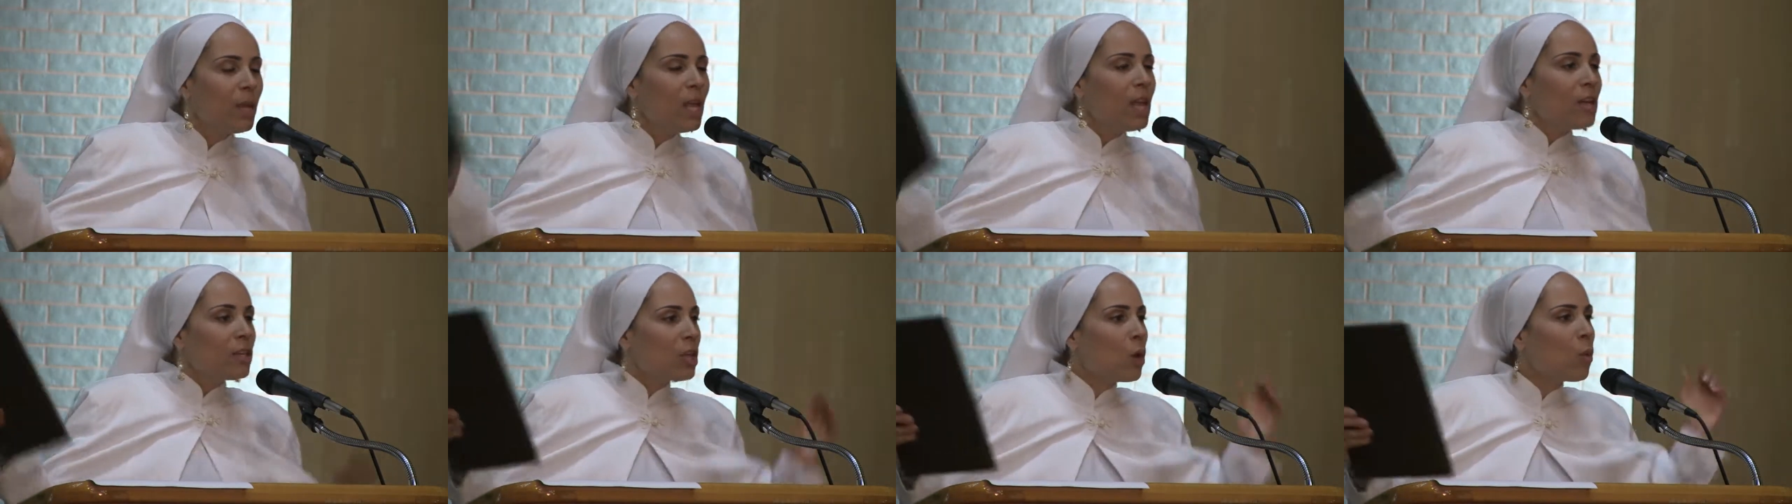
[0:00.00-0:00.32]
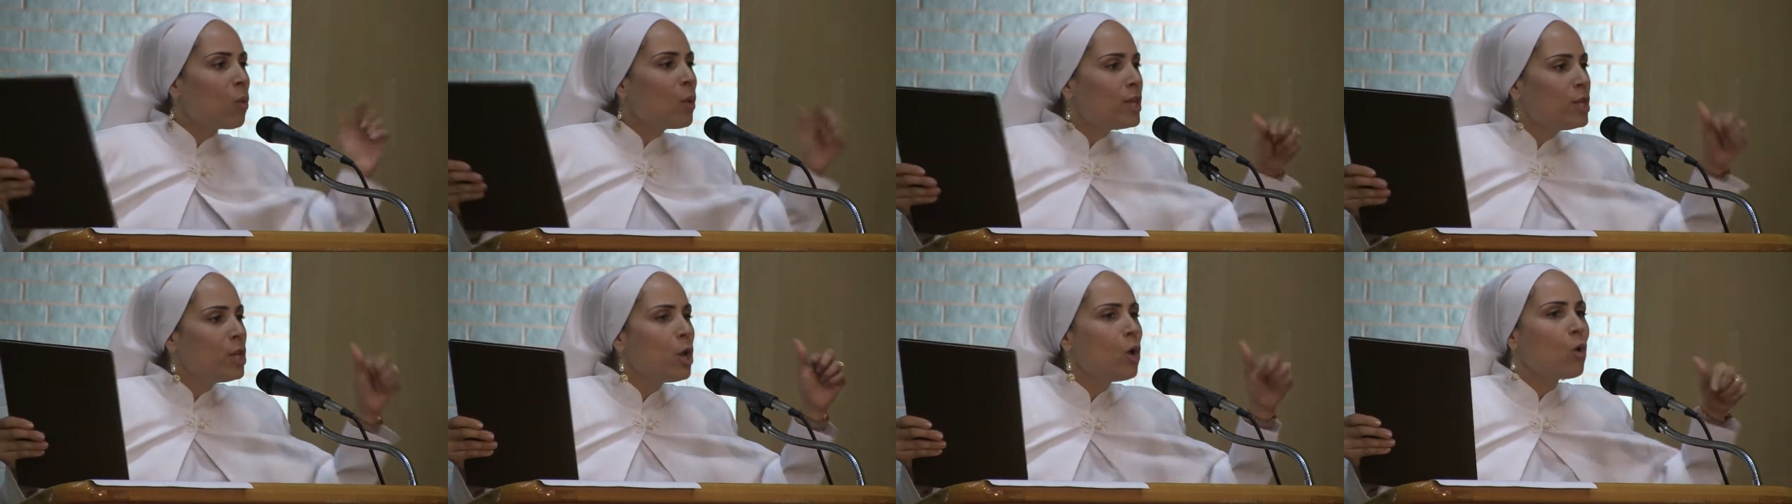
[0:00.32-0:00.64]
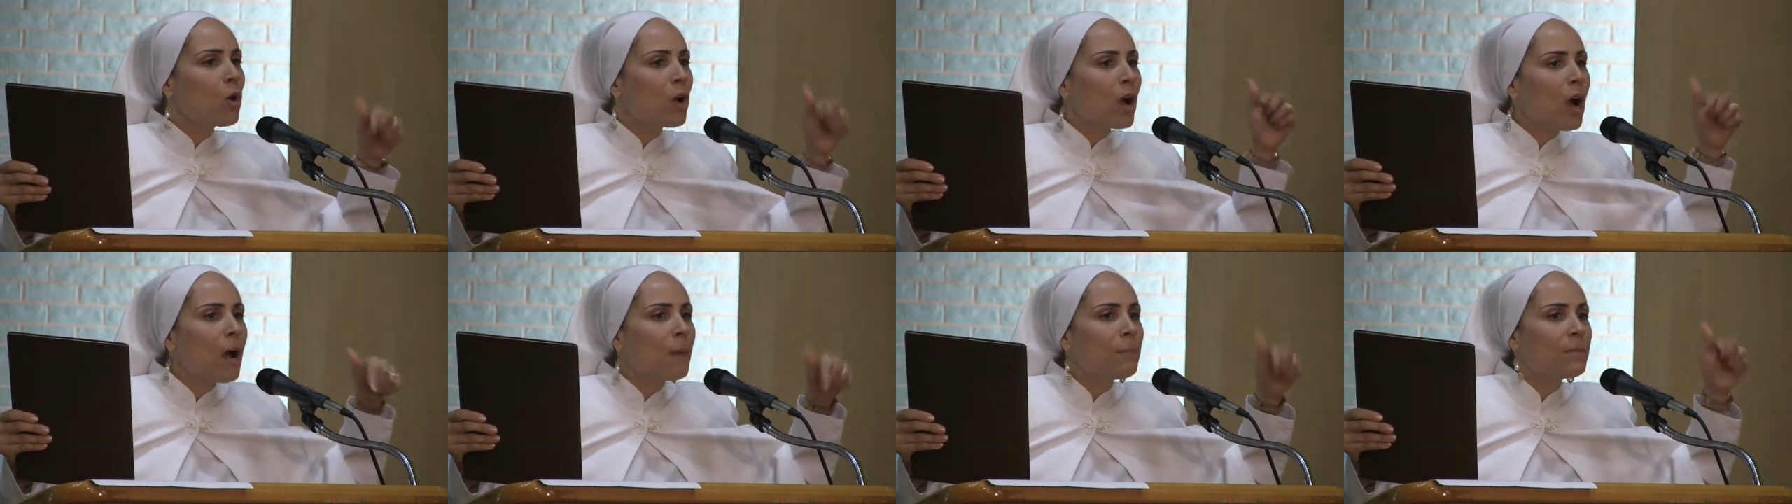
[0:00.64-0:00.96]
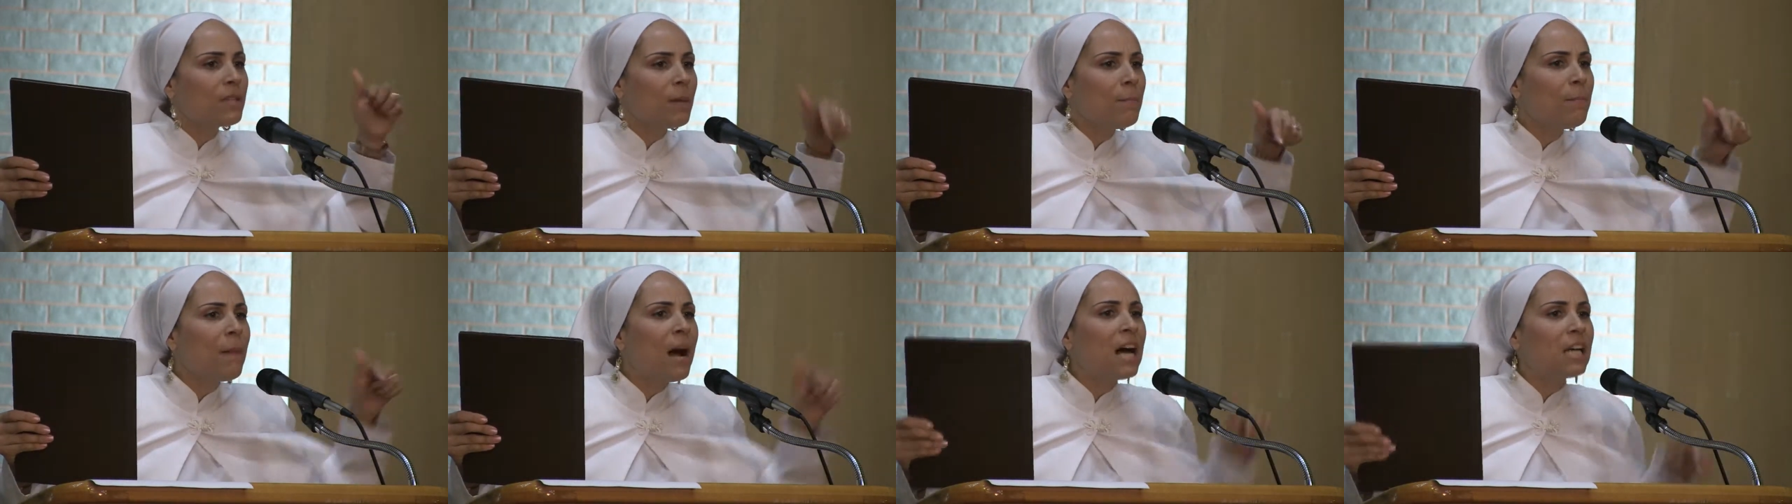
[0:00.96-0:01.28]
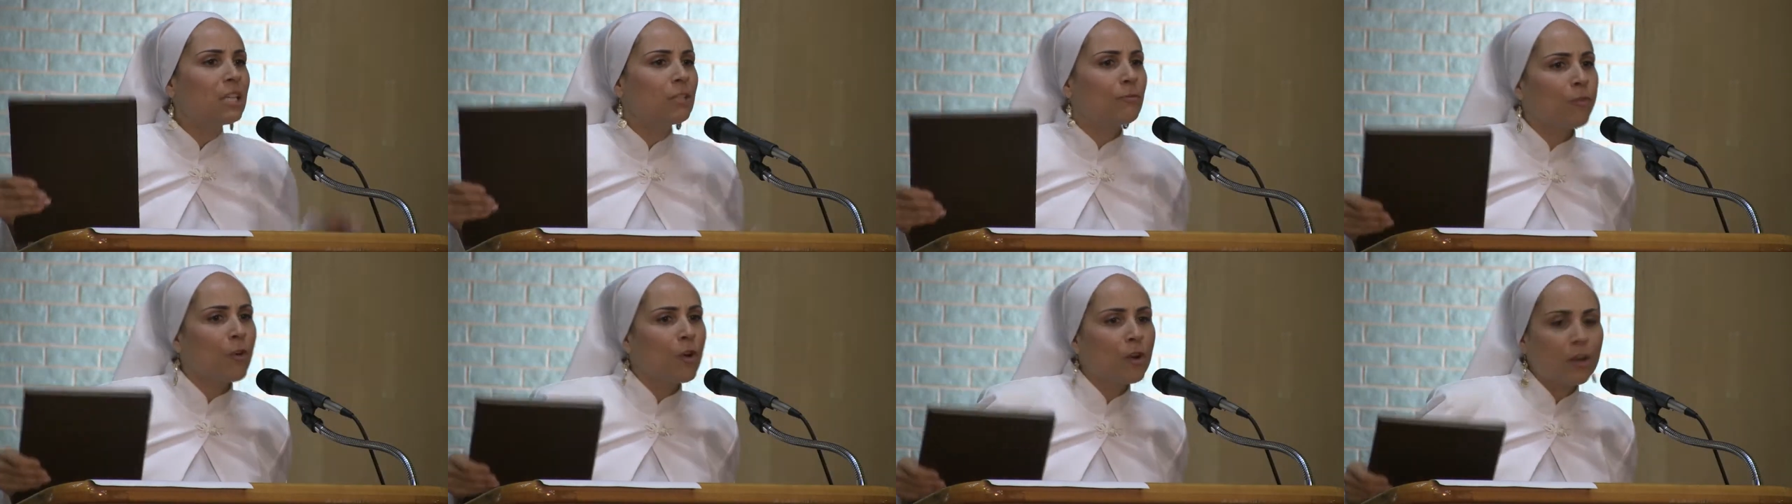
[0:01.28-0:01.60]
So when you come to
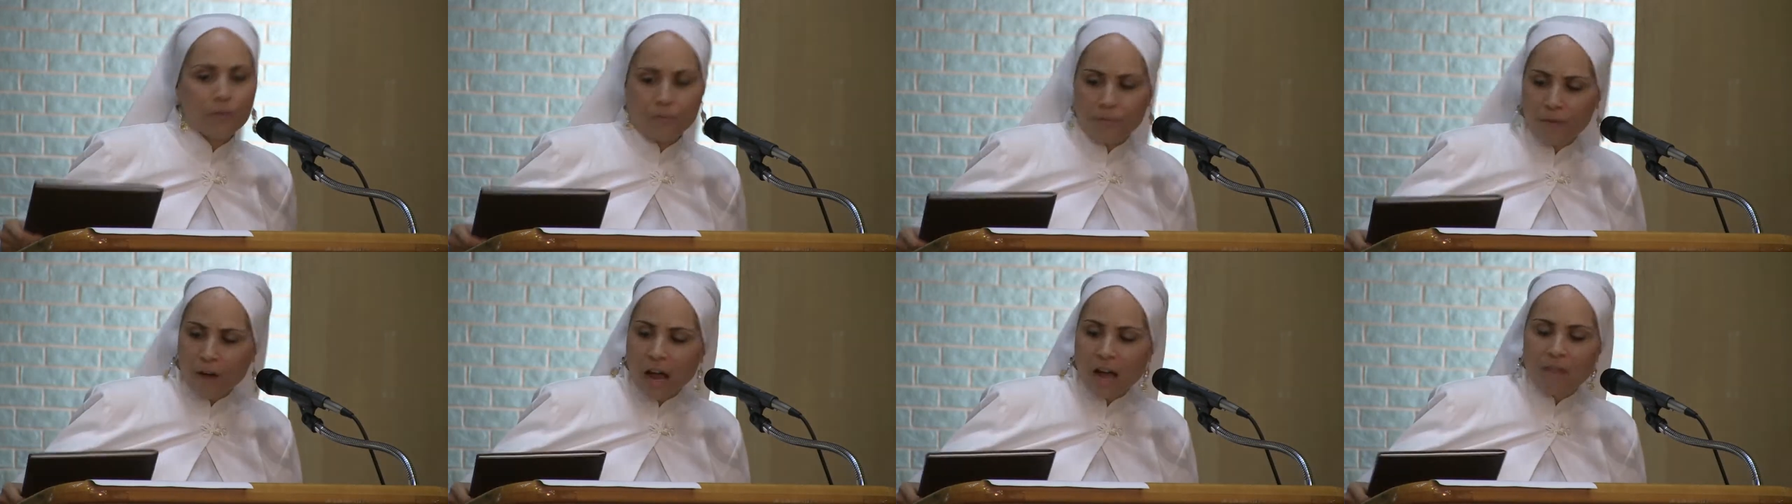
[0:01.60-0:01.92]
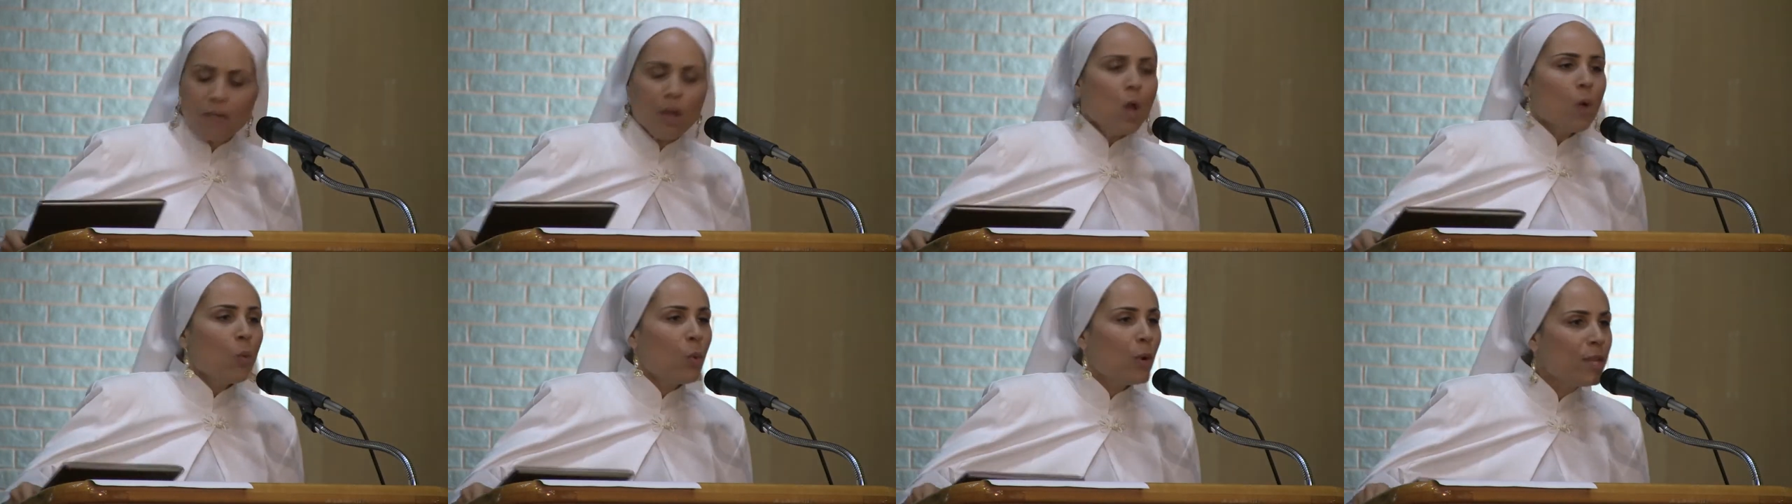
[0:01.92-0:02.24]
Mosque 45,